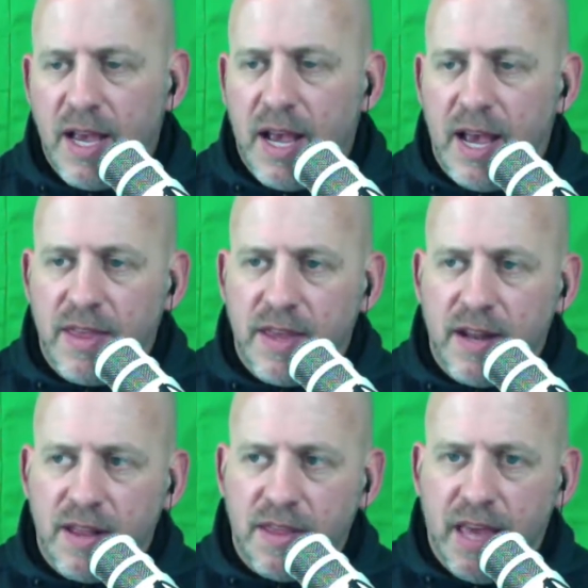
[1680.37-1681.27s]
And
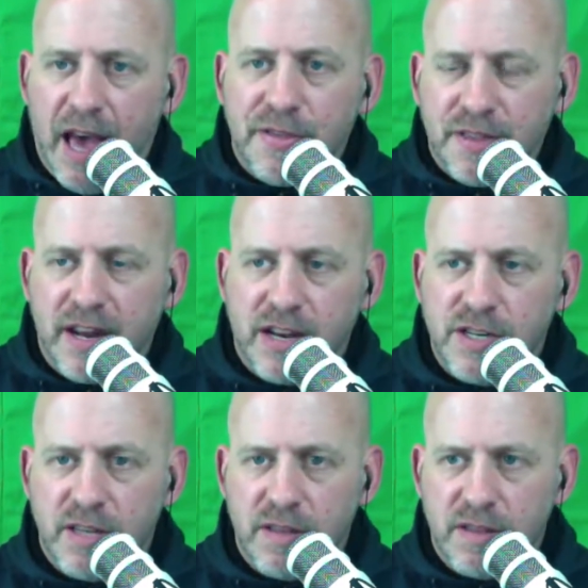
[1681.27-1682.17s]
then the athlete
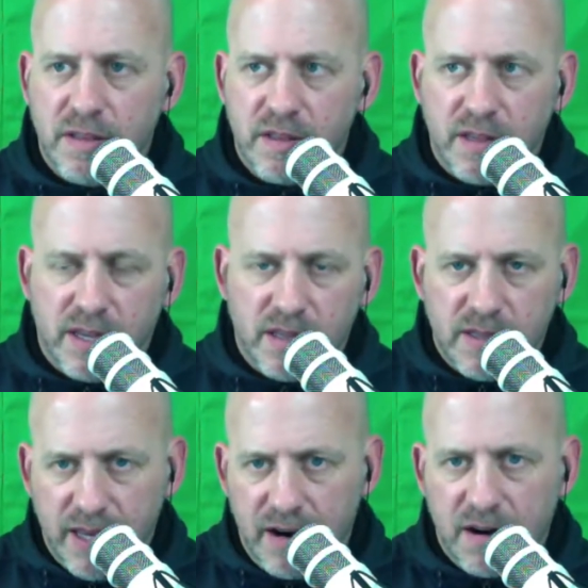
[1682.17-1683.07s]
actually like
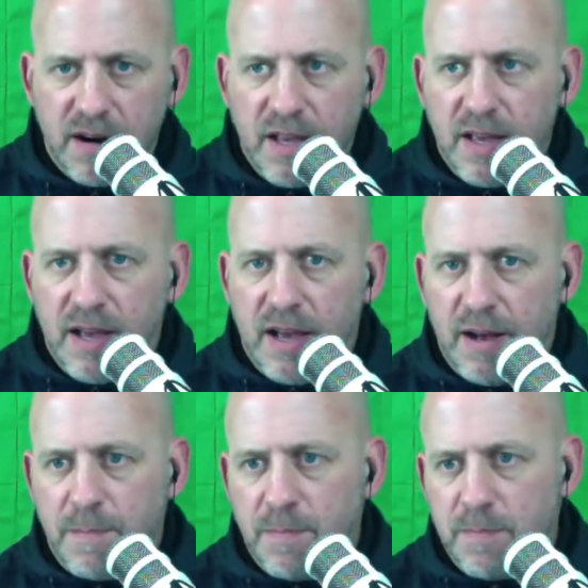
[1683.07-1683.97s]
later,
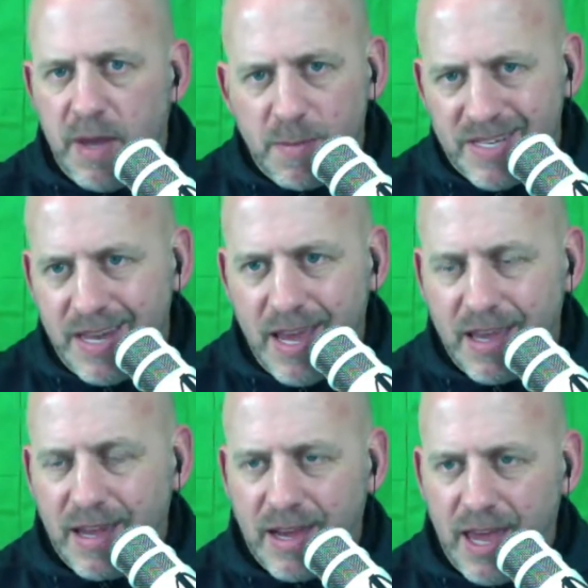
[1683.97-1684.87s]
made a mistake
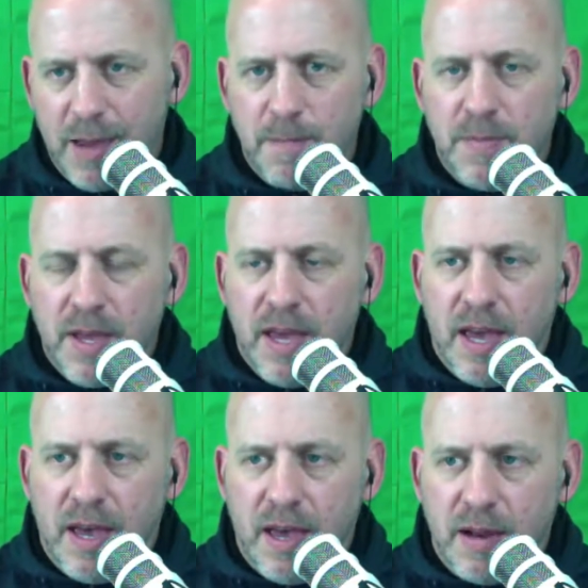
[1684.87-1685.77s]
in a game,
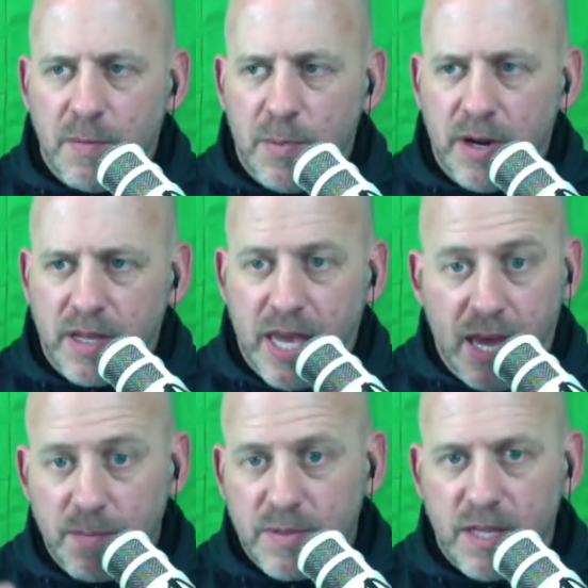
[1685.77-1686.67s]
but
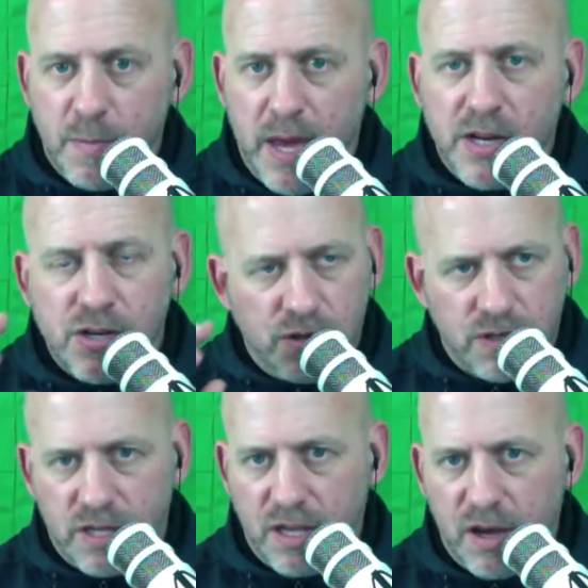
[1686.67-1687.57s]
came to the bench,
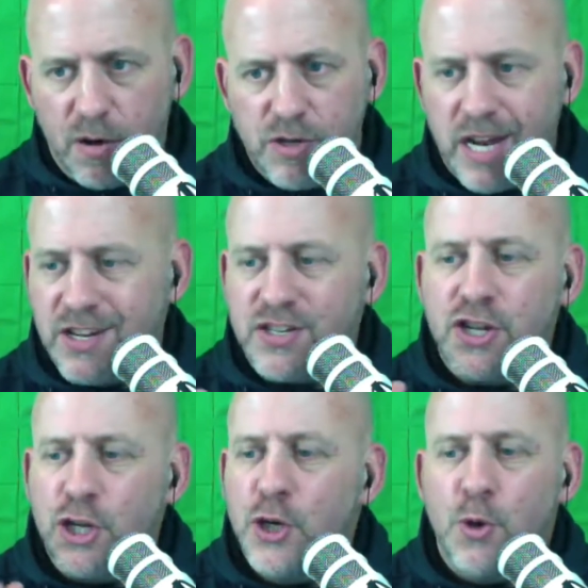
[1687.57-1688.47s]
looked at the coach, and just
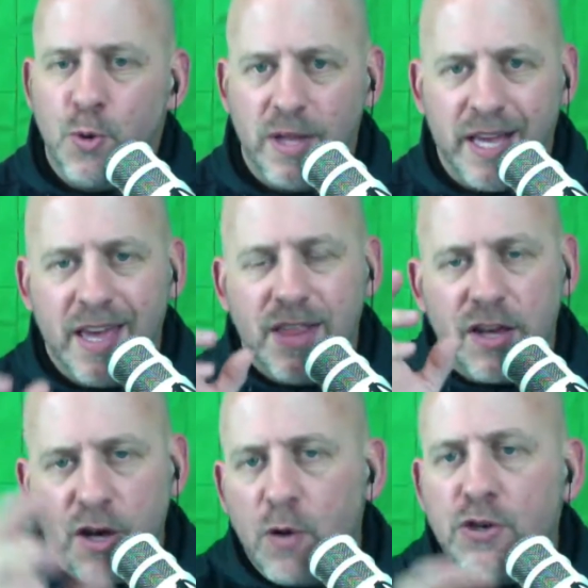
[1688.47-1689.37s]
knew, like, the
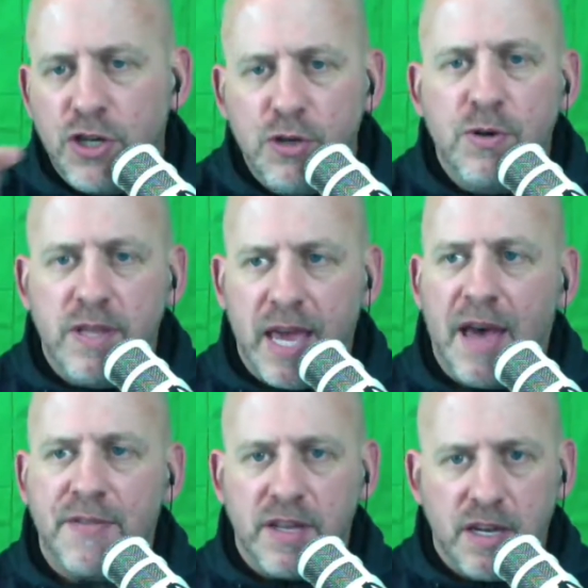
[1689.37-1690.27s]
coach knew that the
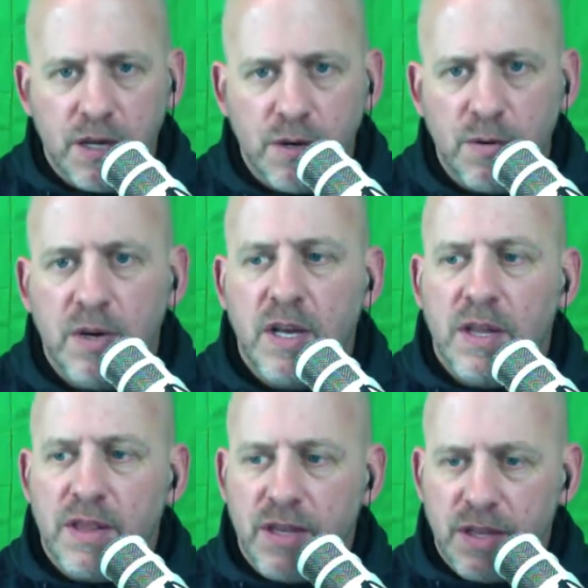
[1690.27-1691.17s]
athlete knew
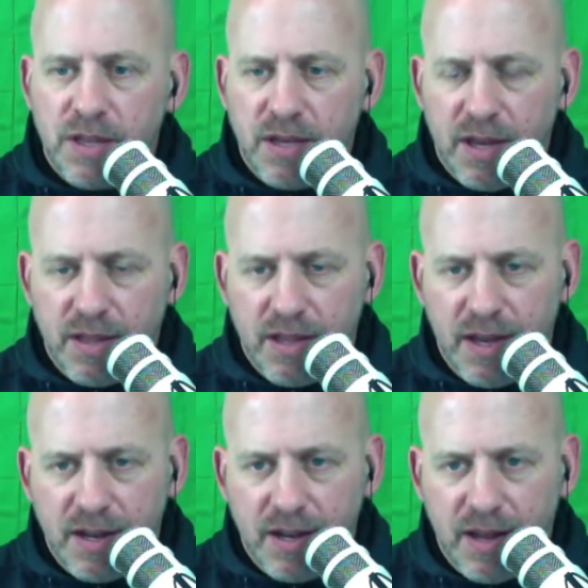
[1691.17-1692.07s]

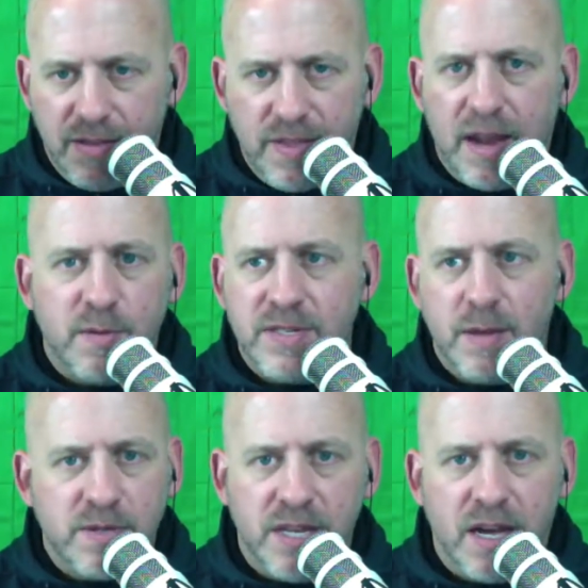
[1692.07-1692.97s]
and then it was
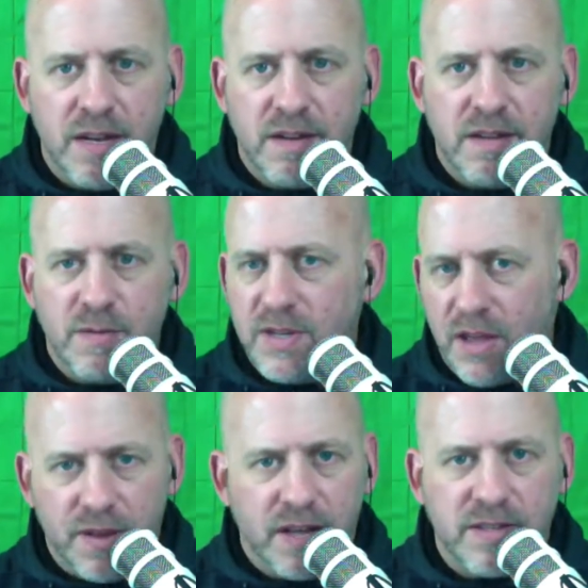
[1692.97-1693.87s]
done. There was
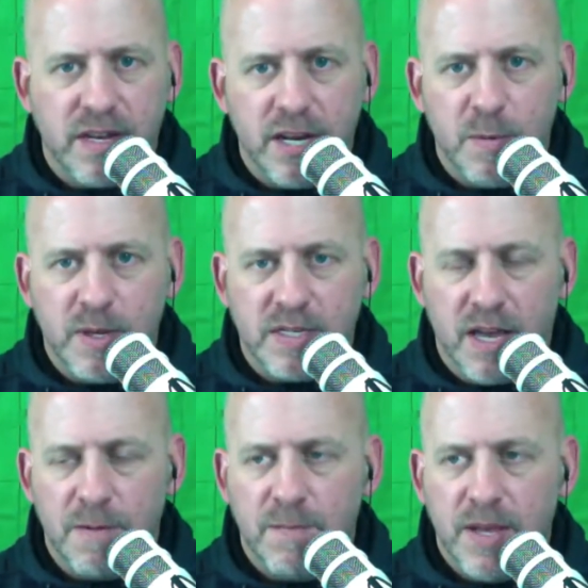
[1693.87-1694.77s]
nothing else that needed to be said.